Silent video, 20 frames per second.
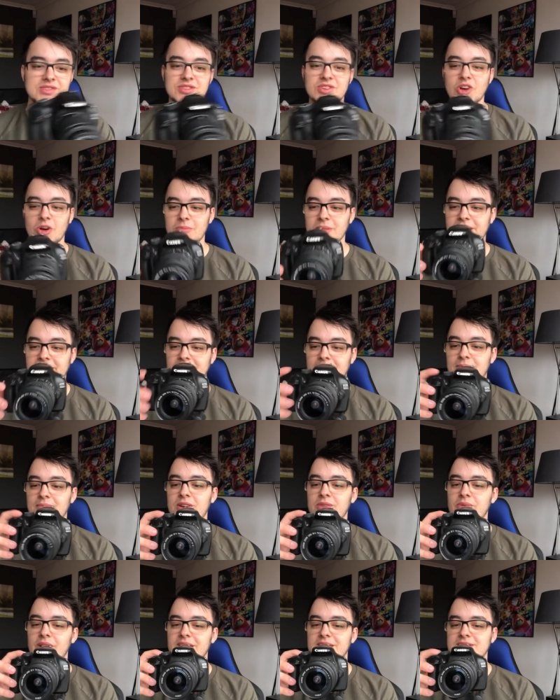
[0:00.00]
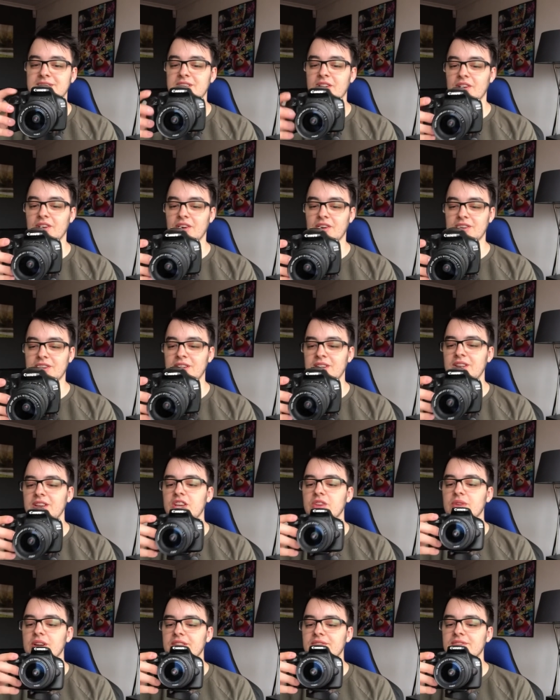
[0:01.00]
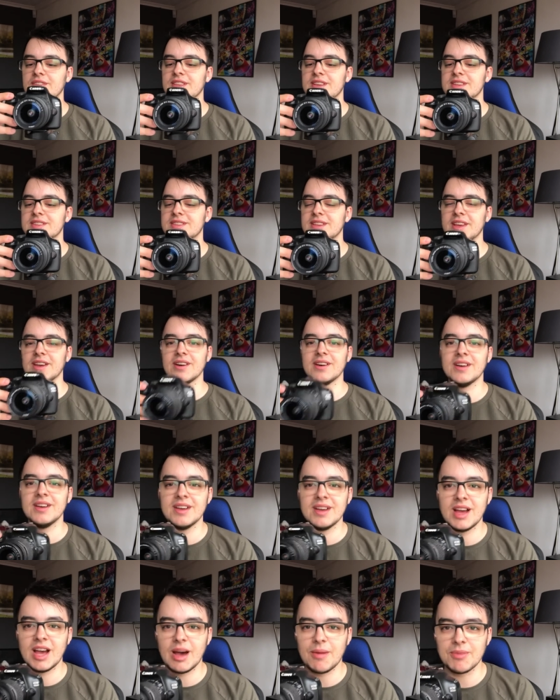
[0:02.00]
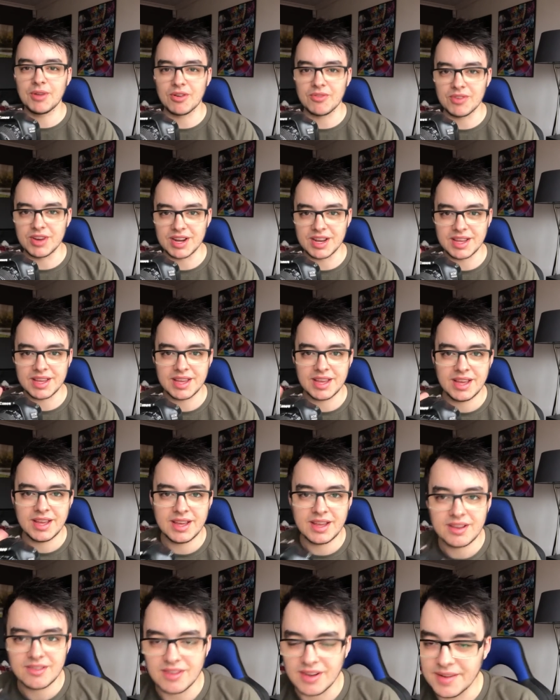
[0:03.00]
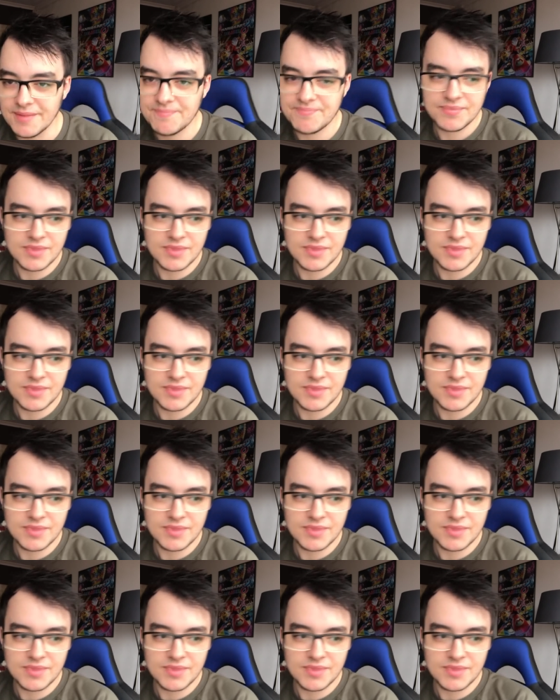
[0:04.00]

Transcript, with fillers: I've got my camera, wait to turn it on. You ready for this? Yeah, I'm not really, right.